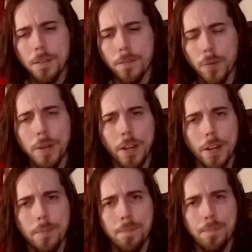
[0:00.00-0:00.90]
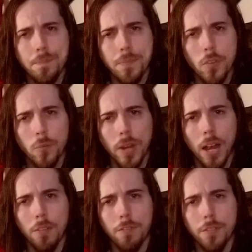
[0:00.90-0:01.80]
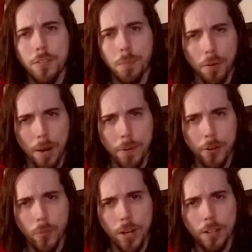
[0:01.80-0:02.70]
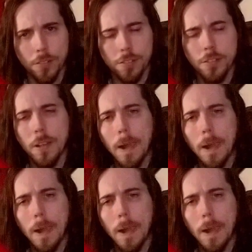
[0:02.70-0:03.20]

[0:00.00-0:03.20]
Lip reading: From here, we have the primary ways.